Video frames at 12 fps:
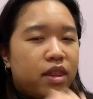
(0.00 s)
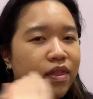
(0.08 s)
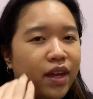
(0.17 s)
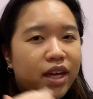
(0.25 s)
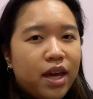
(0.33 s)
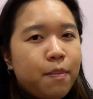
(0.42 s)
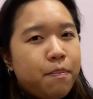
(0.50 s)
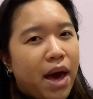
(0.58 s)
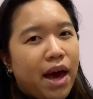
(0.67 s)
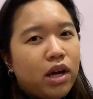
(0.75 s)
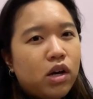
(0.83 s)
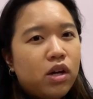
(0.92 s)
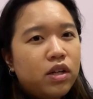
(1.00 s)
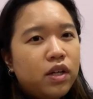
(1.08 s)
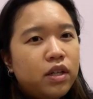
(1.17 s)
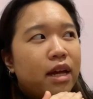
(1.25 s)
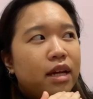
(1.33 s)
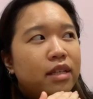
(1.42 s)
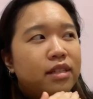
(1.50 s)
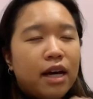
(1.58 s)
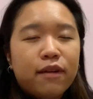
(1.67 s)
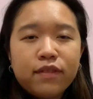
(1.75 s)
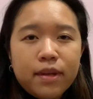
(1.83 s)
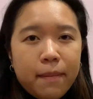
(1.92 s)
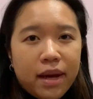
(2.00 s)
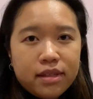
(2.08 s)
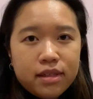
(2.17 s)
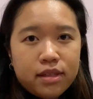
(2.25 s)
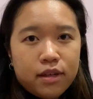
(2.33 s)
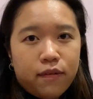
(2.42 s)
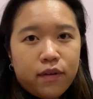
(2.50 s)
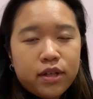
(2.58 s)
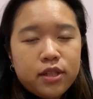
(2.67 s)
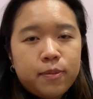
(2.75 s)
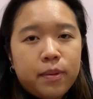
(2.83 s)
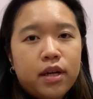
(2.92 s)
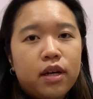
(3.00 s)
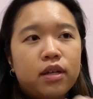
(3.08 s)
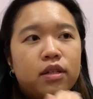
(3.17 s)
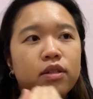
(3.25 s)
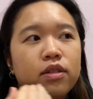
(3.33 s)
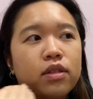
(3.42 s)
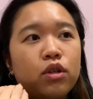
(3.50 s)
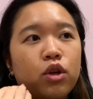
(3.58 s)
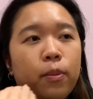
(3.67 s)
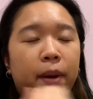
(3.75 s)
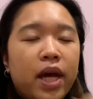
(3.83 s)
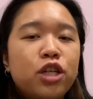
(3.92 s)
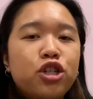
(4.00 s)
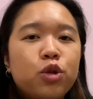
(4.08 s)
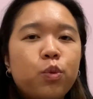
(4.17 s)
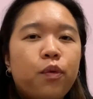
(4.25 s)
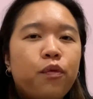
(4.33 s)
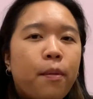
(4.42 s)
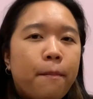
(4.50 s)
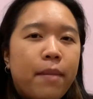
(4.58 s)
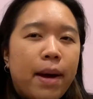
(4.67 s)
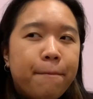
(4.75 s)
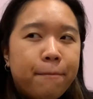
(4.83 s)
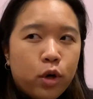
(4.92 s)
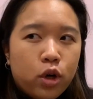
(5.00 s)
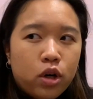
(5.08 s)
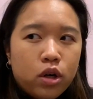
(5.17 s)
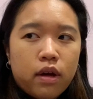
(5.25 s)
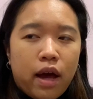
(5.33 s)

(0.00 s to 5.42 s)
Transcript: thinking back on it, it definitely makes a difference because your patient will remember